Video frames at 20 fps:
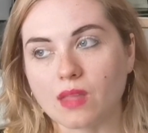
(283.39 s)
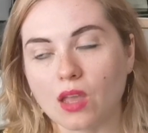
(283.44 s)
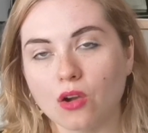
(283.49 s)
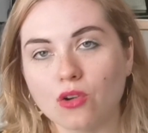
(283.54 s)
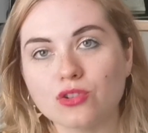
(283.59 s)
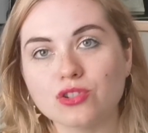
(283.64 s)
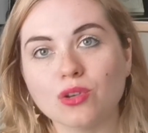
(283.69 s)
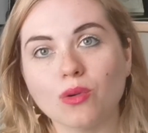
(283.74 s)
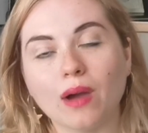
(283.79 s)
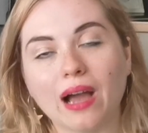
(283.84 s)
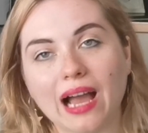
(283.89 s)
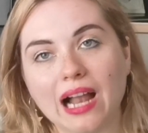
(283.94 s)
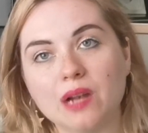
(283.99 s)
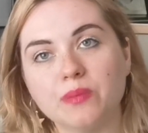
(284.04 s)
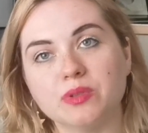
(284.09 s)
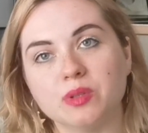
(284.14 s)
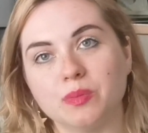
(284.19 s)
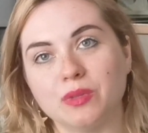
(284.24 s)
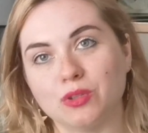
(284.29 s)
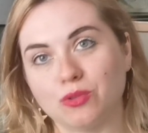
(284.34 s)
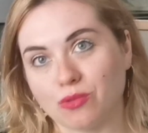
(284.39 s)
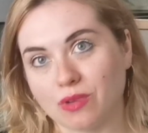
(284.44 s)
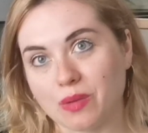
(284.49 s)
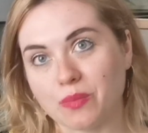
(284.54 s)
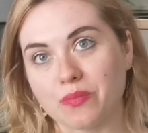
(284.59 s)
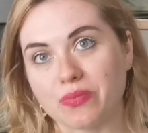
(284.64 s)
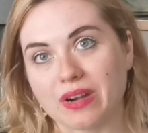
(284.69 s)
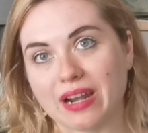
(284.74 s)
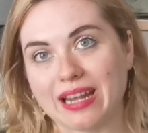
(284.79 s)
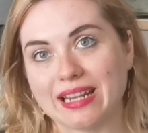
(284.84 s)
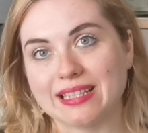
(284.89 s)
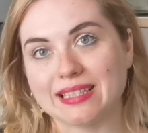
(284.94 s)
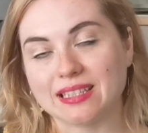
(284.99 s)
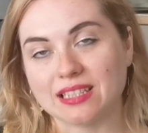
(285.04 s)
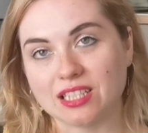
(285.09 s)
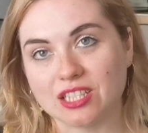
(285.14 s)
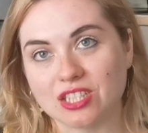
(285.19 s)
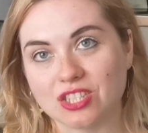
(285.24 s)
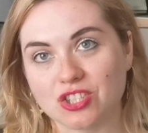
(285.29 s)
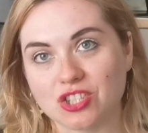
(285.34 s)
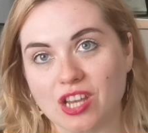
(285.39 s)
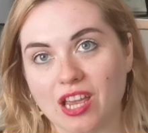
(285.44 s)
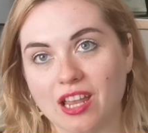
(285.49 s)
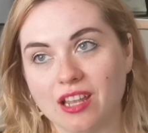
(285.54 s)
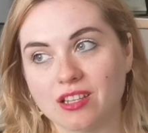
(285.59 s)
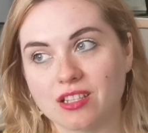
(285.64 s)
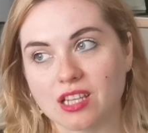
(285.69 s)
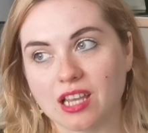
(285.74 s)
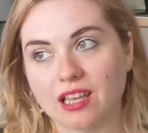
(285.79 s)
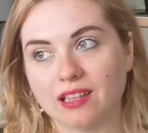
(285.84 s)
helped me to embrace this change.